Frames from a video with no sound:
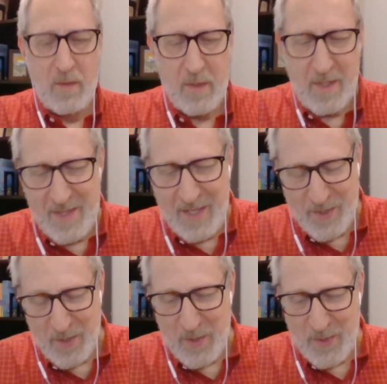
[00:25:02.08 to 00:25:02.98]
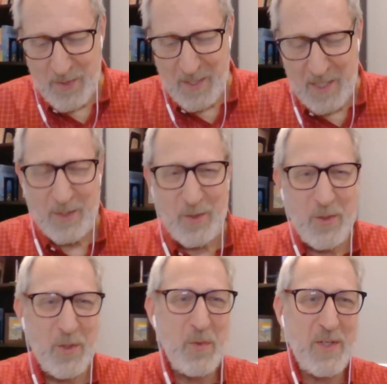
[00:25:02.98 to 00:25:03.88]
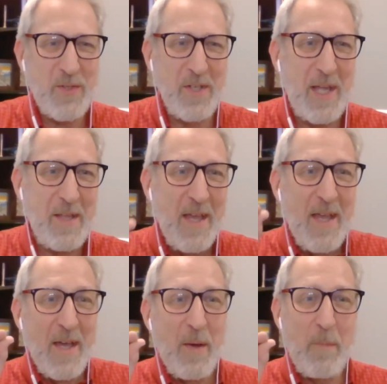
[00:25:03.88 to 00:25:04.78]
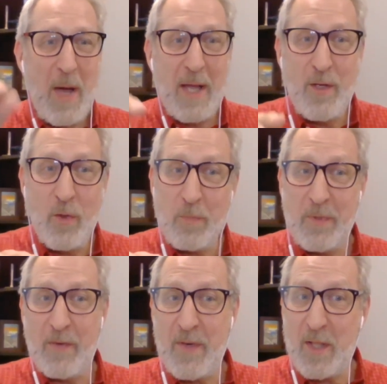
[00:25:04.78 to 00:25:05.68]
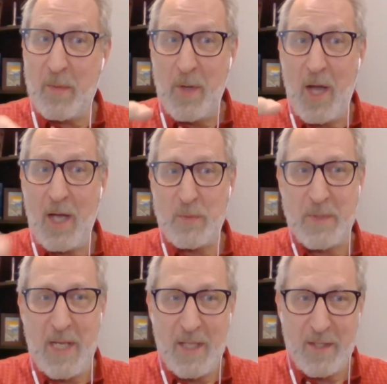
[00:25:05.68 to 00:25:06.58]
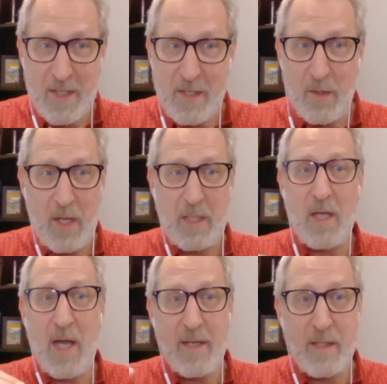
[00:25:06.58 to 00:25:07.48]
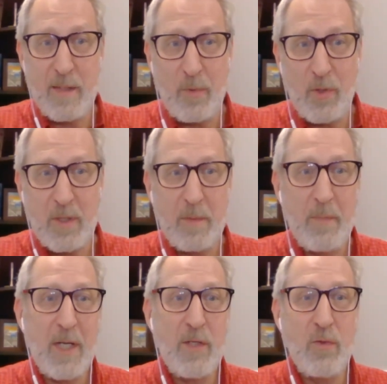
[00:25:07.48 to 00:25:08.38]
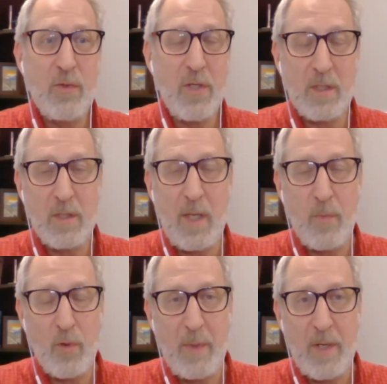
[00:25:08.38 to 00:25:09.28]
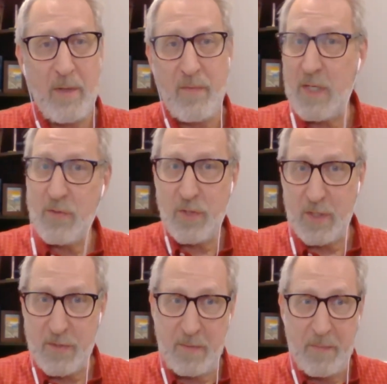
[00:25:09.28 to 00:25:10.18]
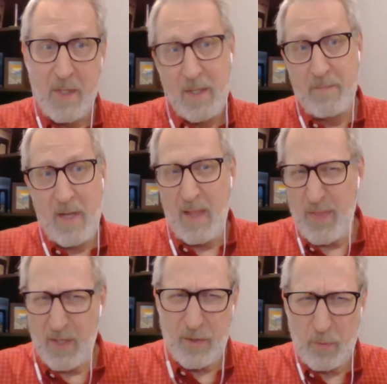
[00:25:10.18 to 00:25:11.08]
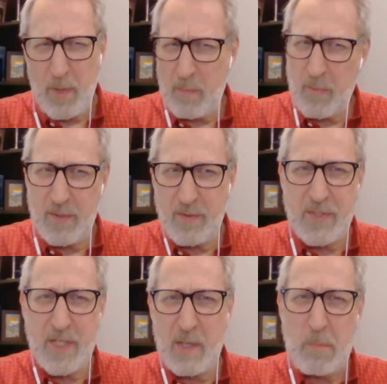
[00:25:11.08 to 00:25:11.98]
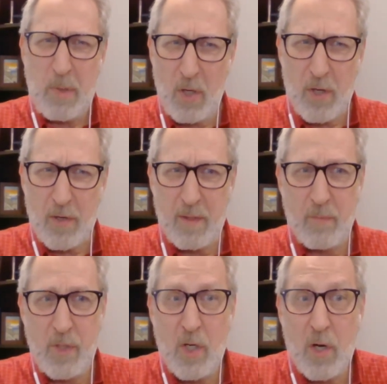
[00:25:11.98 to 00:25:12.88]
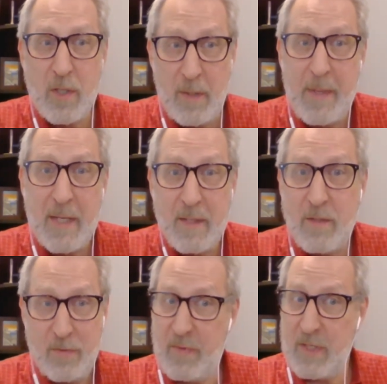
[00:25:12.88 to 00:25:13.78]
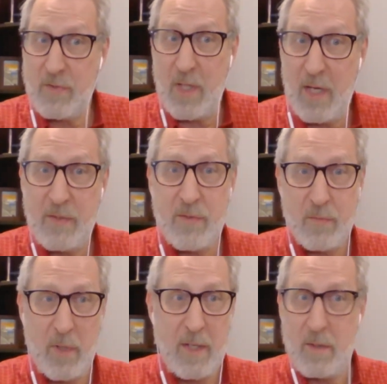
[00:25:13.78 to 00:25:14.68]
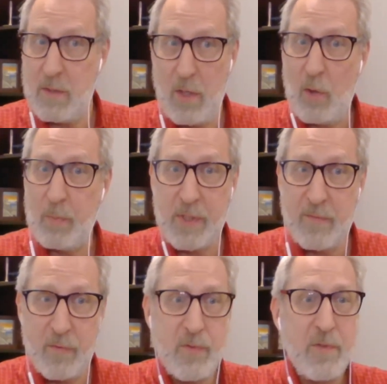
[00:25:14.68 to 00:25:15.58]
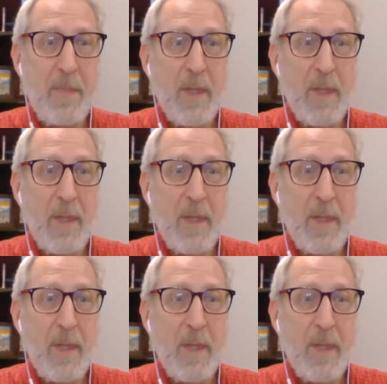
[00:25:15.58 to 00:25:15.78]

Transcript: That's interesting, Alex. Good question. I don't develop hospitality a lot in the book, but I do talk a lot more about evangelism. I think they're probably on the same par. We are commanded to evangelize, right? All believers.